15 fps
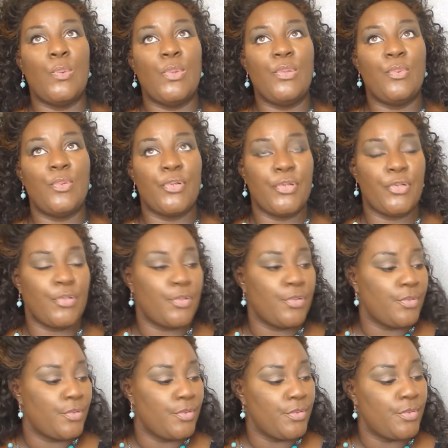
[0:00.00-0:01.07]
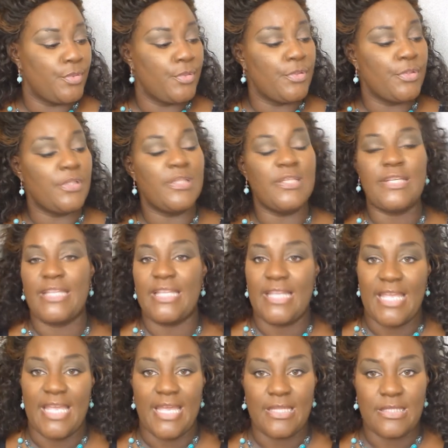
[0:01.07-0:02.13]
we were
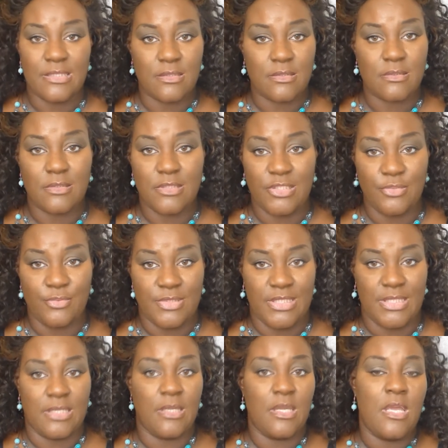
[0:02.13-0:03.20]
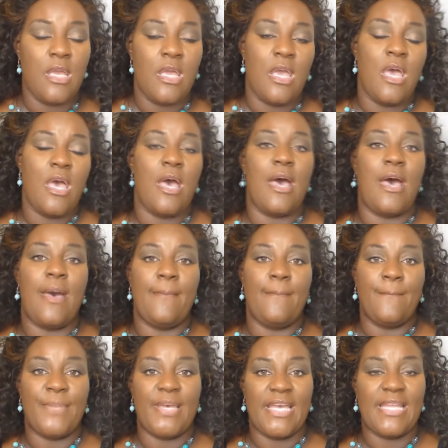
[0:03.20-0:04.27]
looking at using.
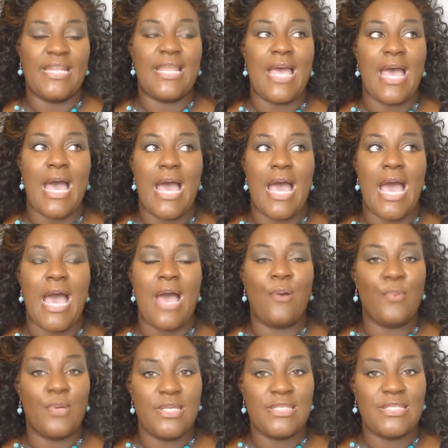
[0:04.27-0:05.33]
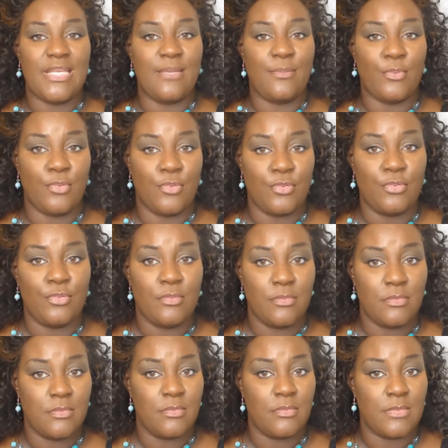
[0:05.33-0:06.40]
But
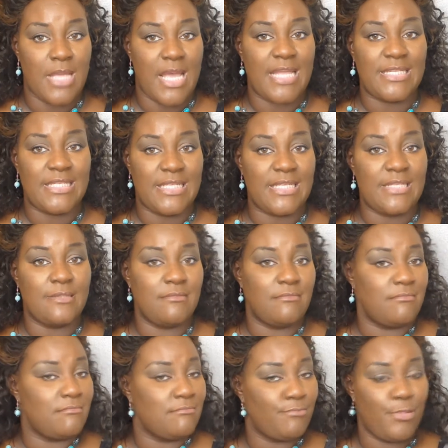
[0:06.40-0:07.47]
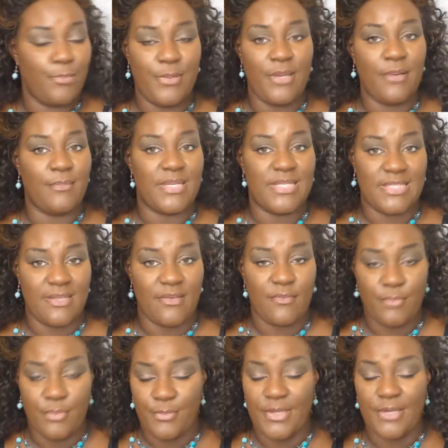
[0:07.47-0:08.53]
I did prepare
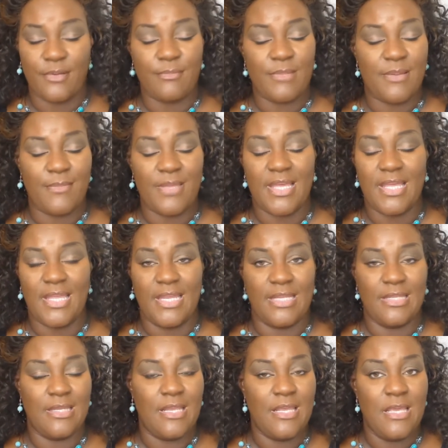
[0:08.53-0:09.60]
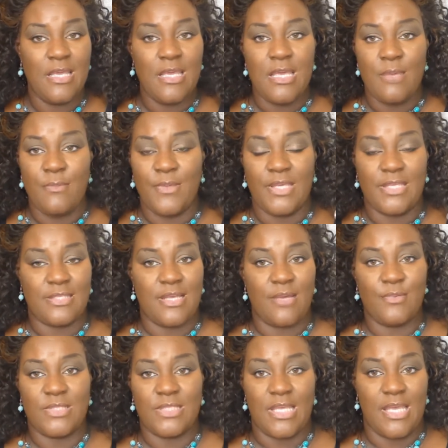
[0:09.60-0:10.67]
myself, prepared my mind, because
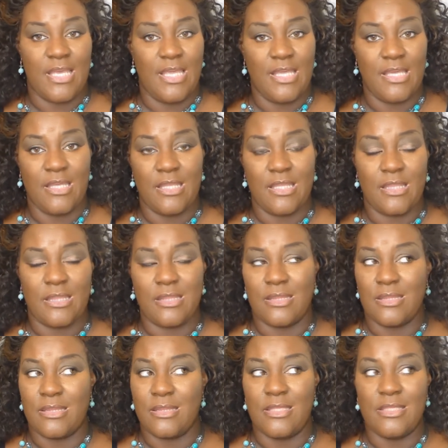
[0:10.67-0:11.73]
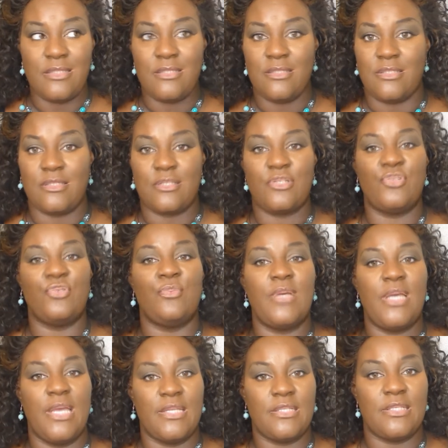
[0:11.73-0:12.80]
I was like, this is just too
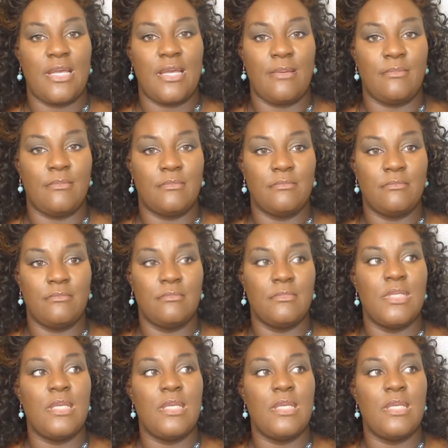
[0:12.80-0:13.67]
much. I